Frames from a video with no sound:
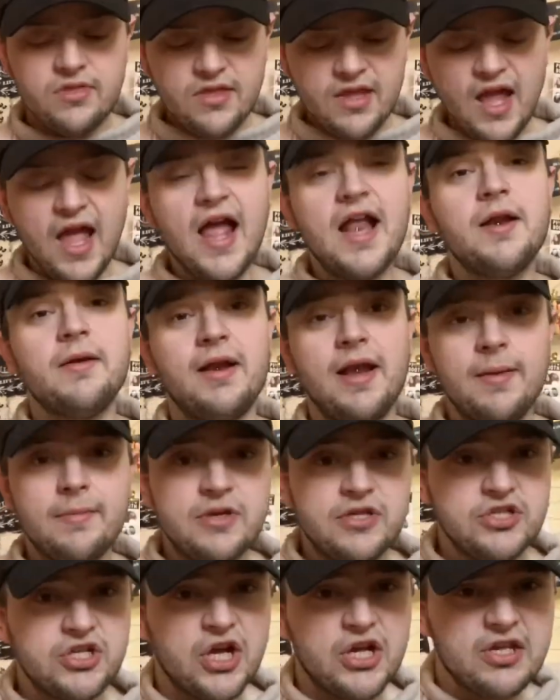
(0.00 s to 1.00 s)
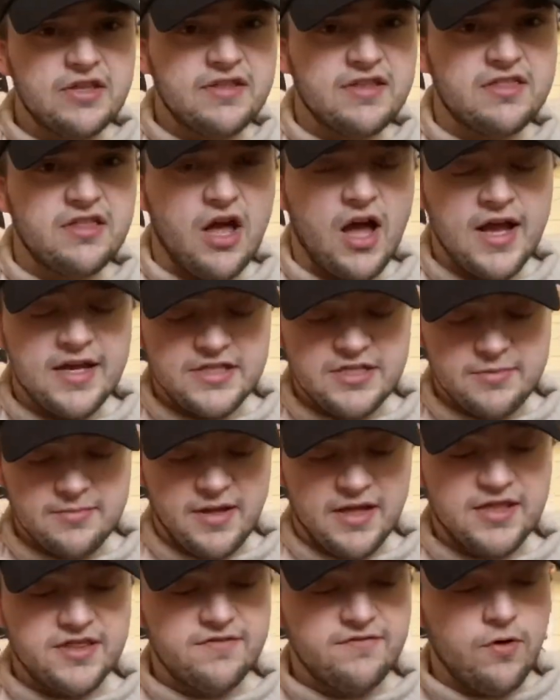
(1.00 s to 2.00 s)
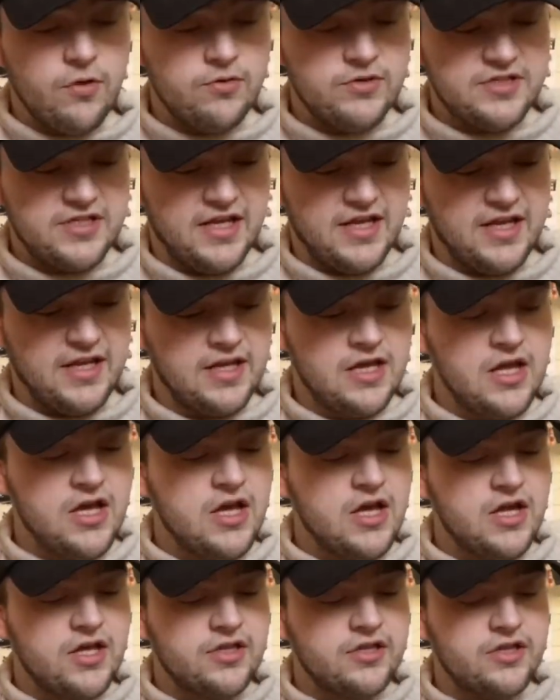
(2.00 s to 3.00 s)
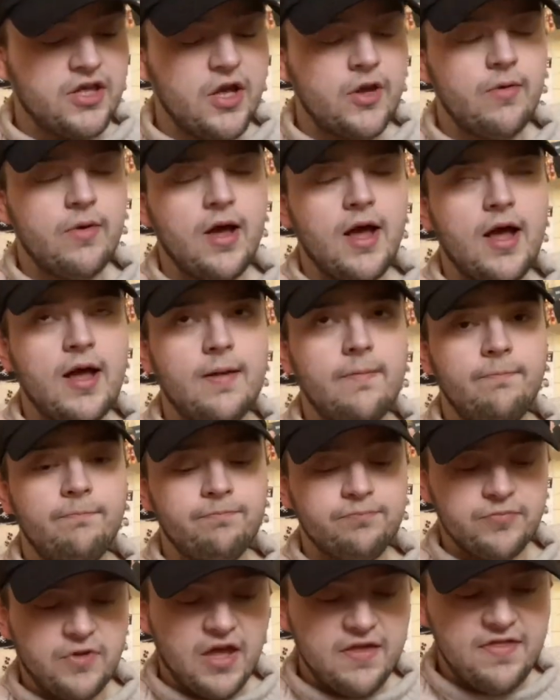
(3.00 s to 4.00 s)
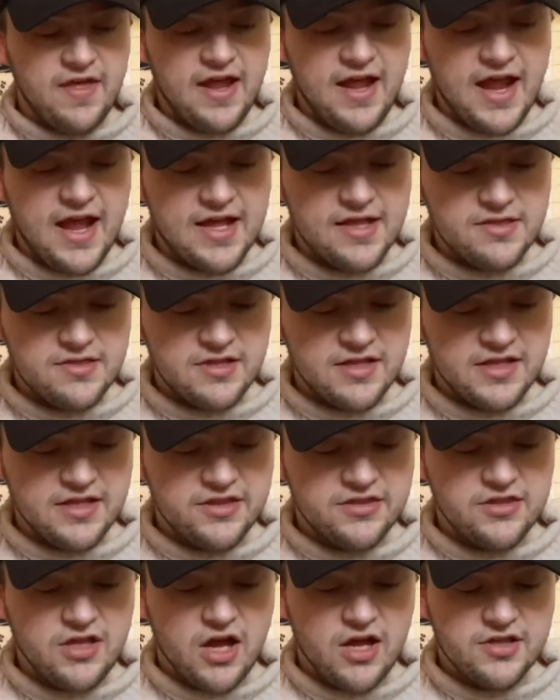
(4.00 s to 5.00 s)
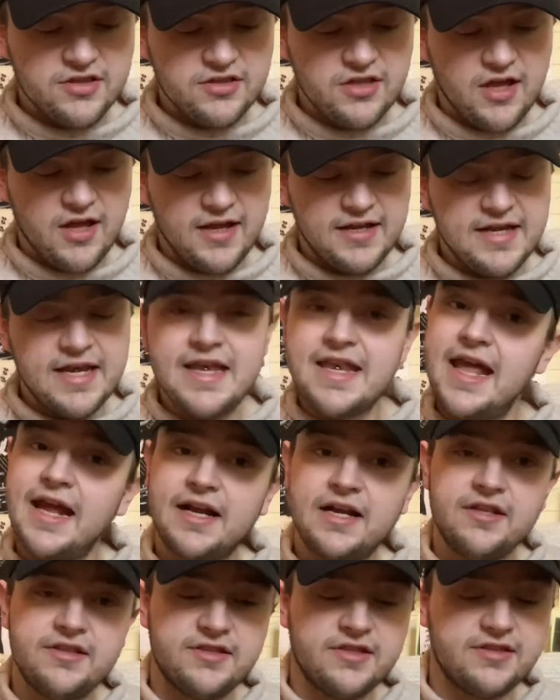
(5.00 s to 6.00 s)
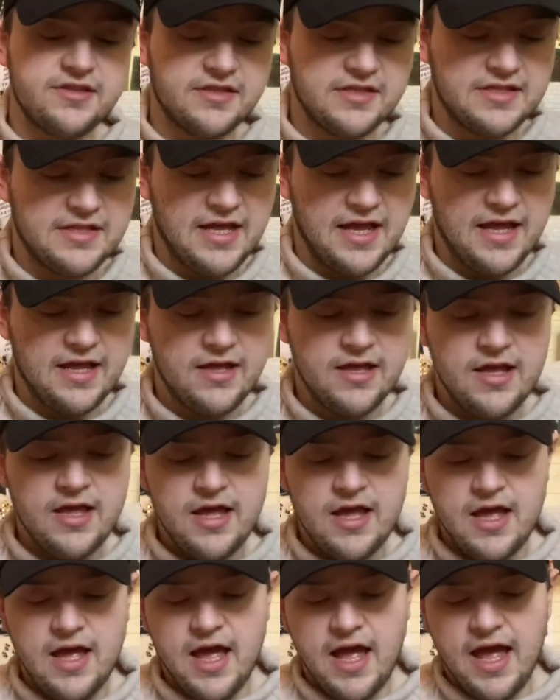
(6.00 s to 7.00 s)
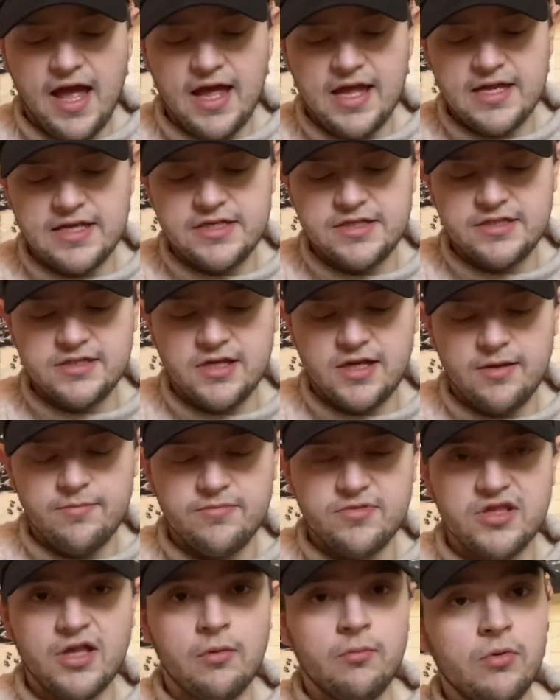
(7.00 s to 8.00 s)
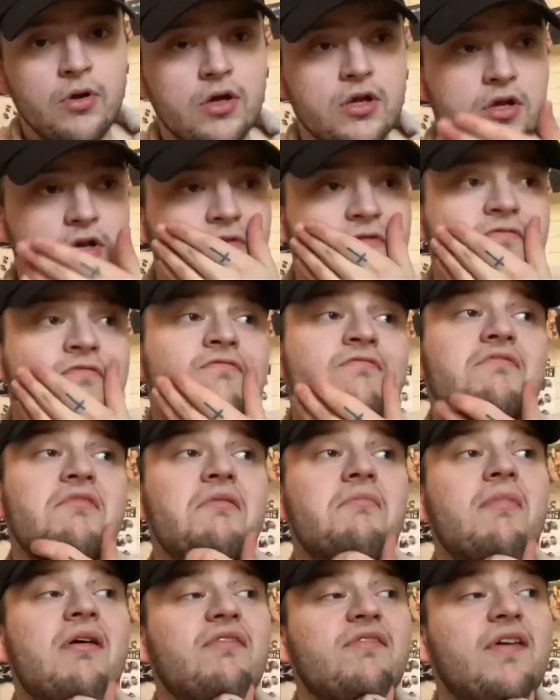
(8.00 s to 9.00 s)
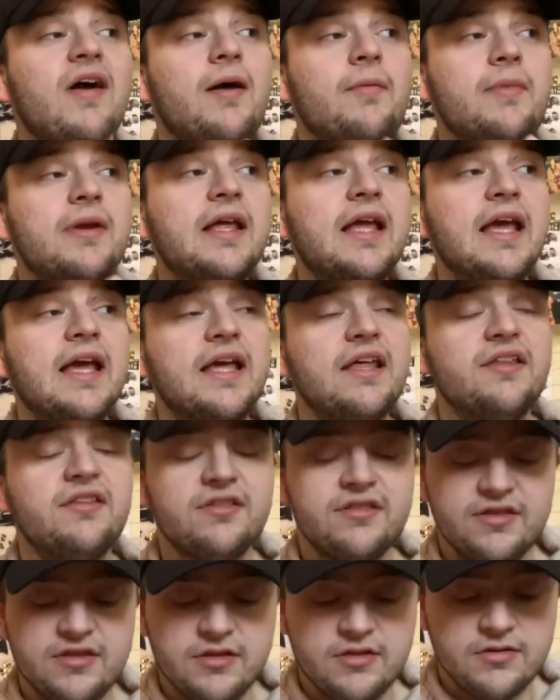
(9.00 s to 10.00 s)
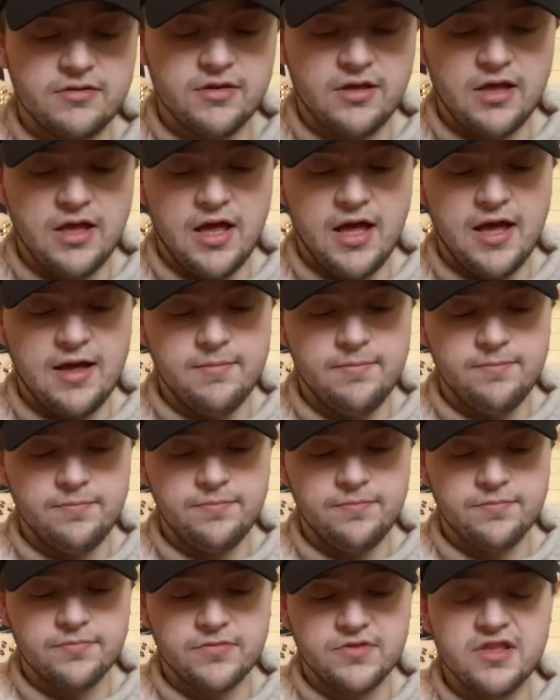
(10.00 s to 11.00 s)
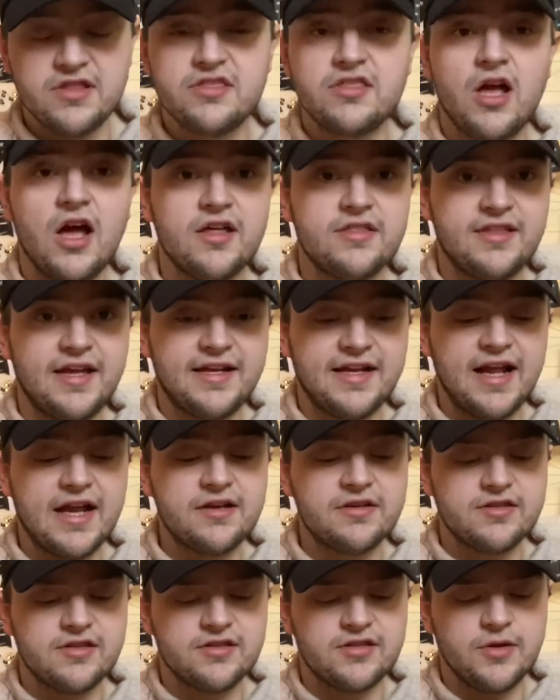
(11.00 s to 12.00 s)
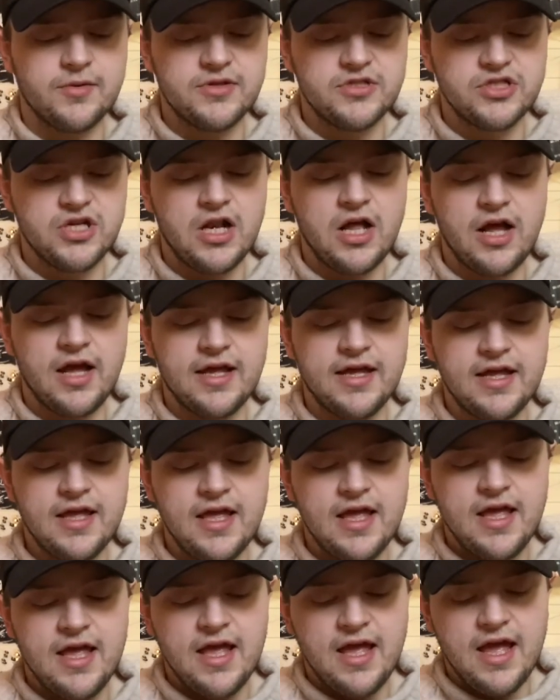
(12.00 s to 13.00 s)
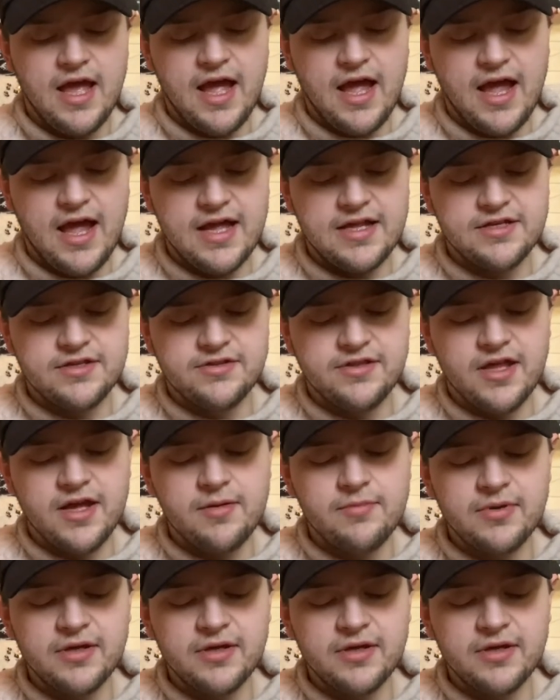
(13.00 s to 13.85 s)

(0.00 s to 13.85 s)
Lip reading: Anyway, let me show you this item that's faulty. So they had the star sign necklaces in there, and someone in my family is the star sign Cancer, so in July. And I was like, oh my